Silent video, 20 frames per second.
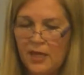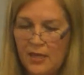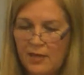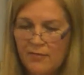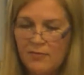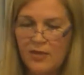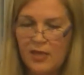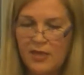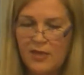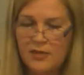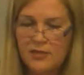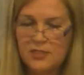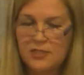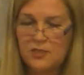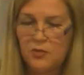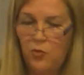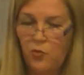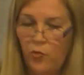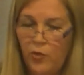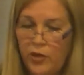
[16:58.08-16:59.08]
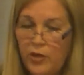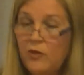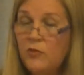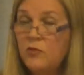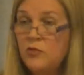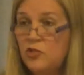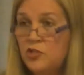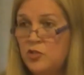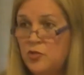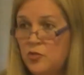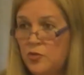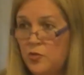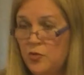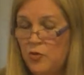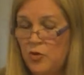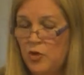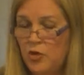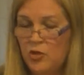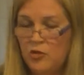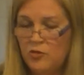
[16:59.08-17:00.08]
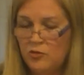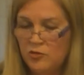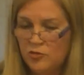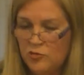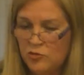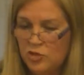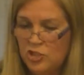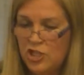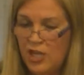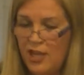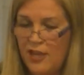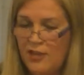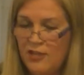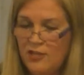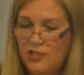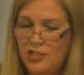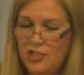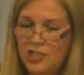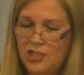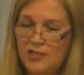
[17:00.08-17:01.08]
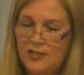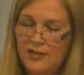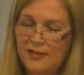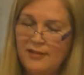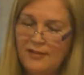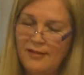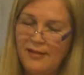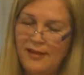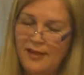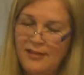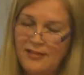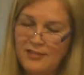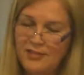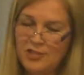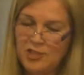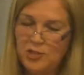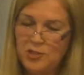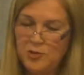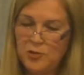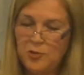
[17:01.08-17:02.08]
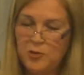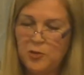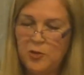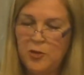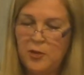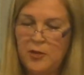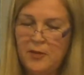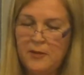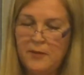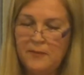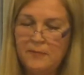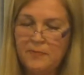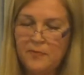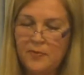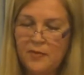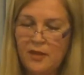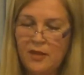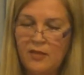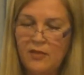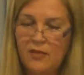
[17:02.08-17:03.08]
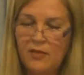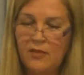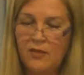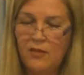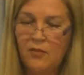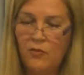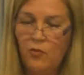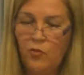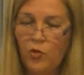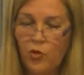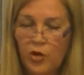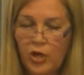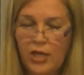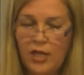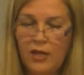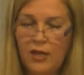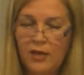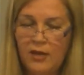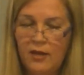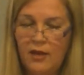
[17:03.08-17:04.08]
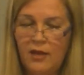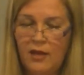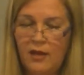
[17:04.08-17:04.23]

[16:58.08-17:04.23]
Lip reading: It takes will to change and to work in